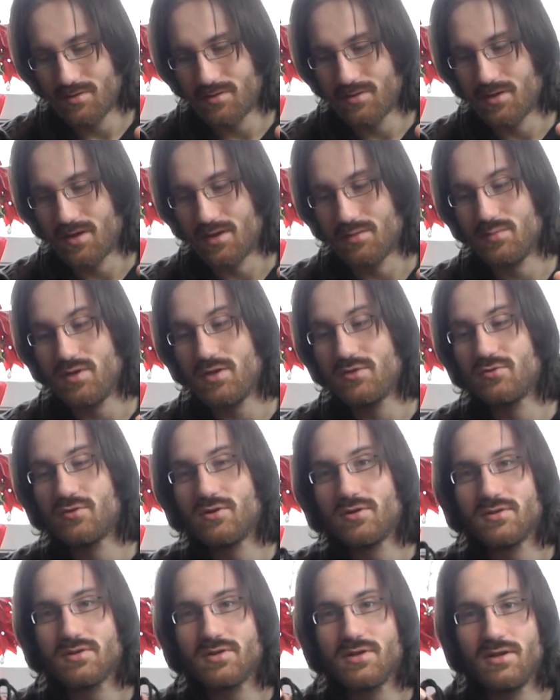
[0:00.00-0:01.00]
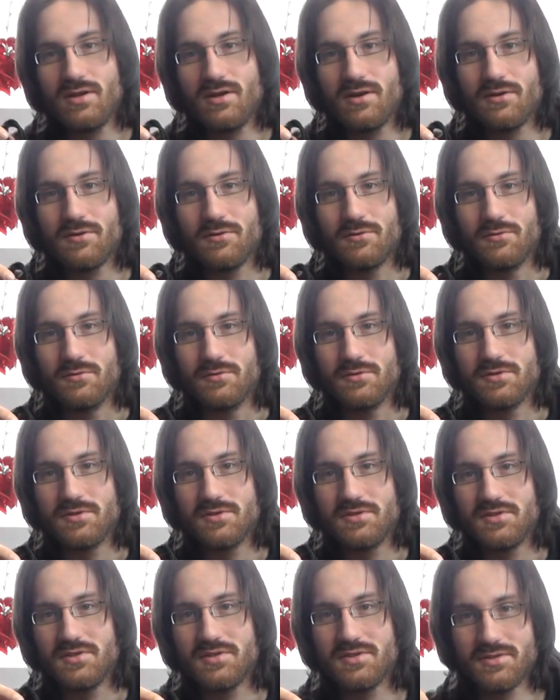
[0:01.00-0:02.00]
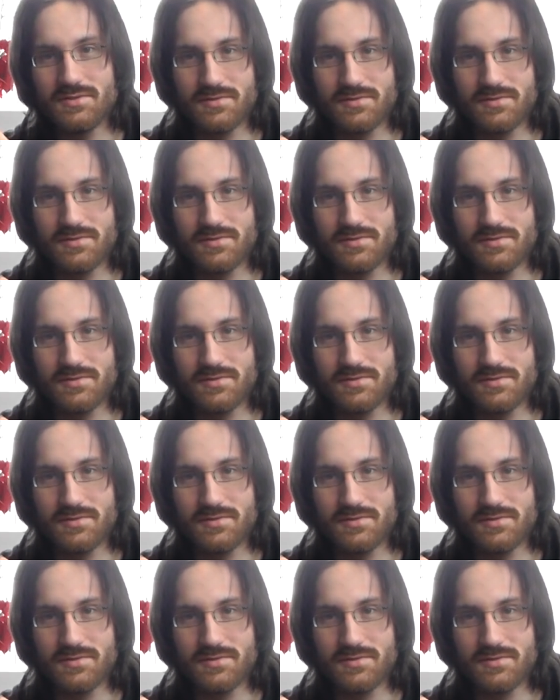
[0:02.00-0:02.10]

Can be drawn close.